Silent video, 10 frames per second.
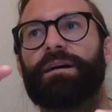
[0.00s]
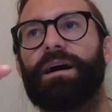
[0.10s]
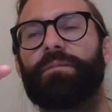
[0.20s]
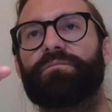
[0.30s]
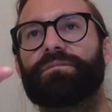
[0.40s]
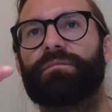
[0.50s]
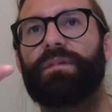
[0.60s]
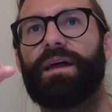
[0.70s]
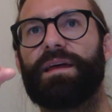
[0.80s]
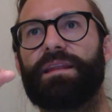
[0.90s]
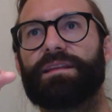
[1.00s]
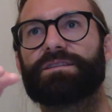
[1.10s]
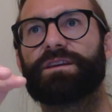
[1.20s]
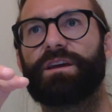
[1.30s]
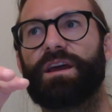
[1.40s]
And it's
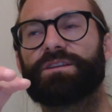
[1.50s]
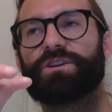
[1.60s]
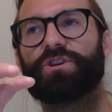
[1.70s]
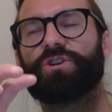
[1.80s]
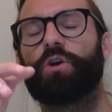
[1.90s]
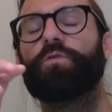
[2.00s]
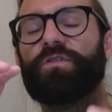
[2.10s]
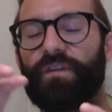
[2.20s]
gonna show you